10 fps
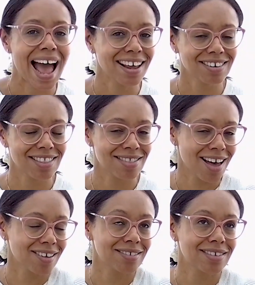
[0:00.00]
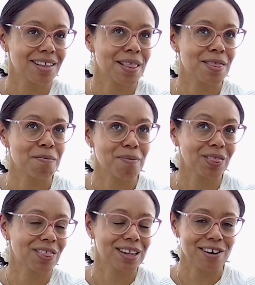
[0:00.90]
And thus the
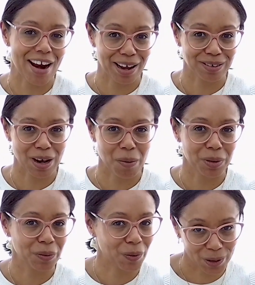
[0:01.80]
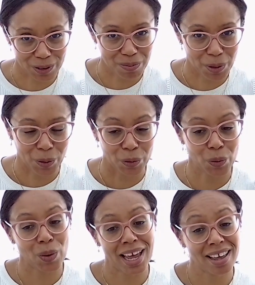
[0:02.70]
monthly roundup was born,
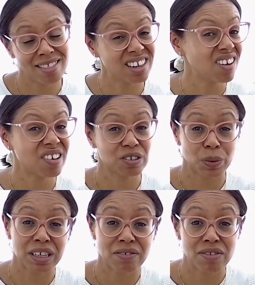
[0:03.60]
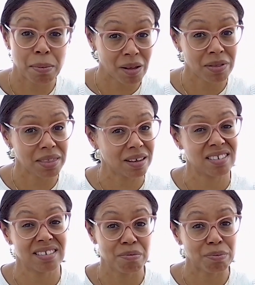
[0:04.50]
where the last week of the month I
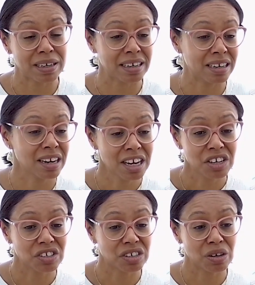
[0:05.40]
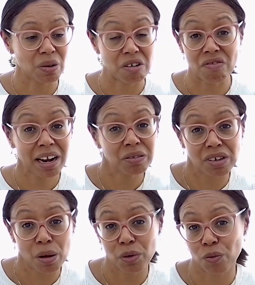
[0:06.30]
simply do a
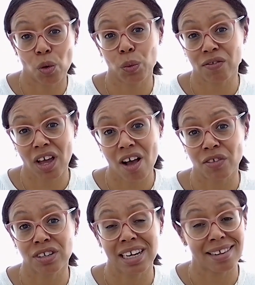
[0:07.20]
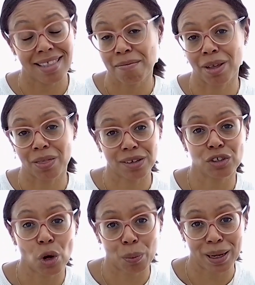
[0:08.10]
roundup of what we've covered in that monthly
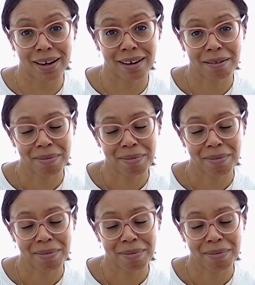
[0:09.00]
topic.